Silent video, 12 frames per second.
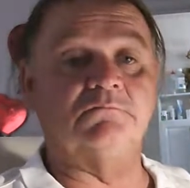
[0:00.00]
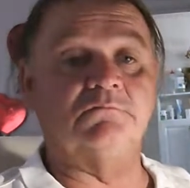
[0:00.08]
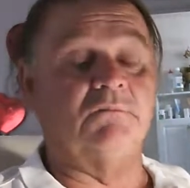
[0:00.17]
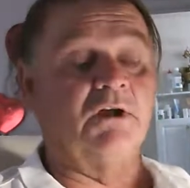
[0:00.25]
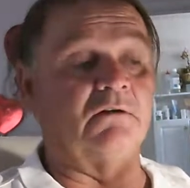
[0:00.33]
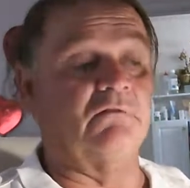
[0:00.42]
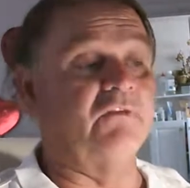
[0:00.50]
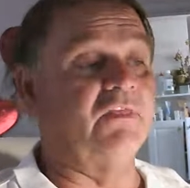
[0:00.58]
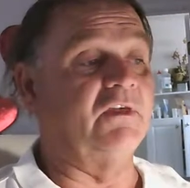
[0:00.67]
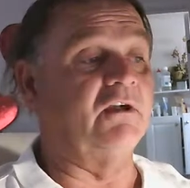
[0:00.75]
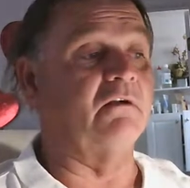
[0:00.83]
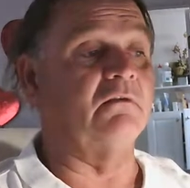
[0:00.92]
not over
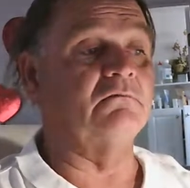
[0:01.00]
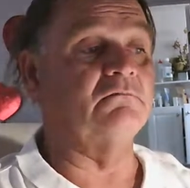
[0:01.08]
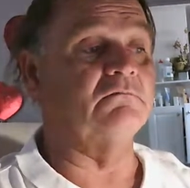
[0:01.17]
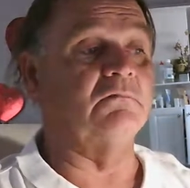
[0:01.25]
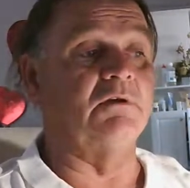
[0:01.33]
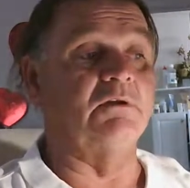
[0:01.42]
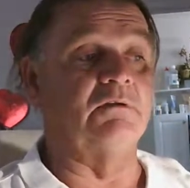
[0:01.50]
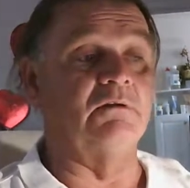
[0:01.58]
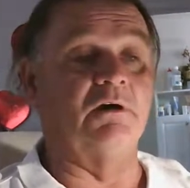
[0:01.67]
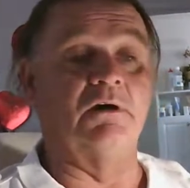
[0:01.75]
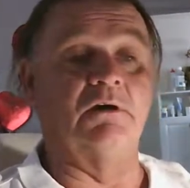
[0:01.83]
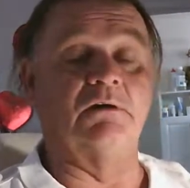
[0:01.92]
there in
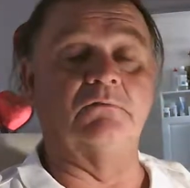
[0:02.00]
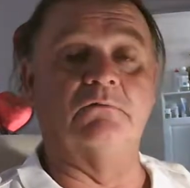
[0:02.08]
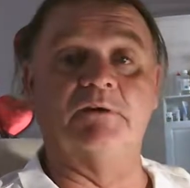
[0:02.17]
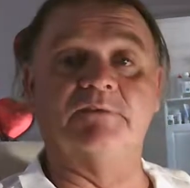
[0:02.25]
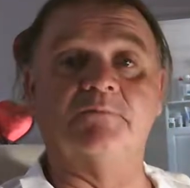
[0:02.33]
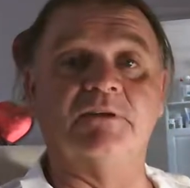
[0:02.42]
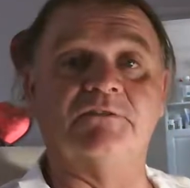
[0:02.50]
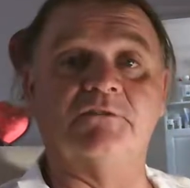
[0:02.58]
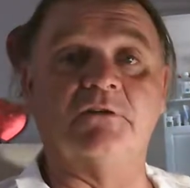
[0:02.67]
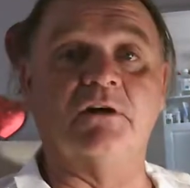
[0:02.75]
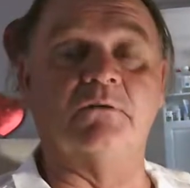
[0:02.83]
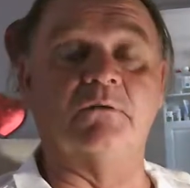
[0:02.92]
Westminster,
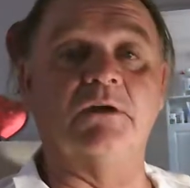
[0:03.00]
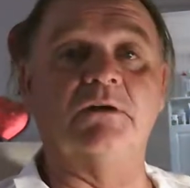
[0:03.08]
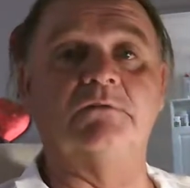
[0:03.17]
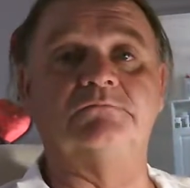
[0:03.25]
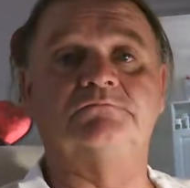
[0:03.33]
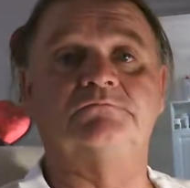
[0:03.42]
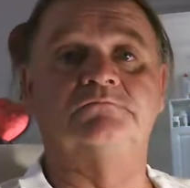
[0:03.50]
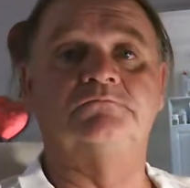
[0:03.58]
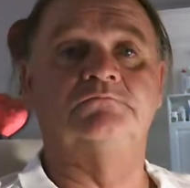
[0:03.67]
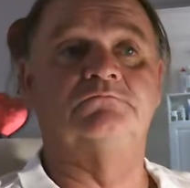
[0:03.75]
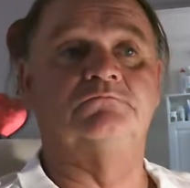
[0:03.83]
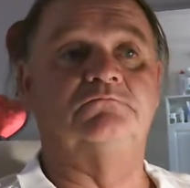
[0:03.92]
Colorado.
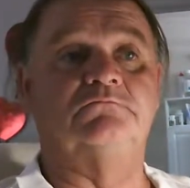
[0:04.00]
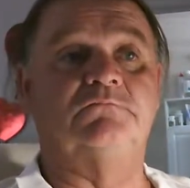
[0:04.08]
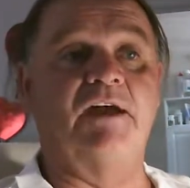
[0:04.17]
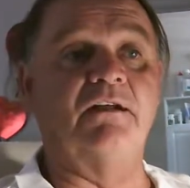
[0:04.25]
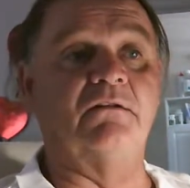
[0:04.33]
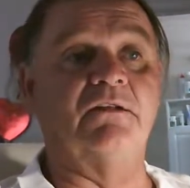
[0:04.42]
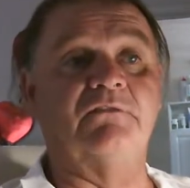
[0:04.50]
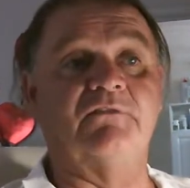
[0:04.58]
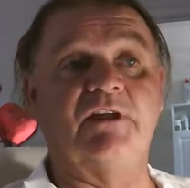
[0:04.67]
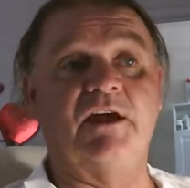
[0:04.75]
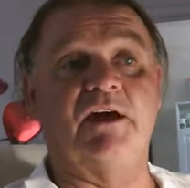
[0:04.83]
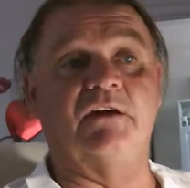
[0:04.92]
They don't even
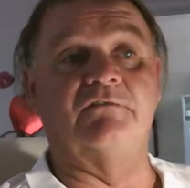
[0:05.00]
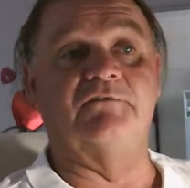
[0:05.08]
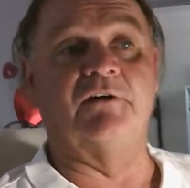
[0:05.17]
have.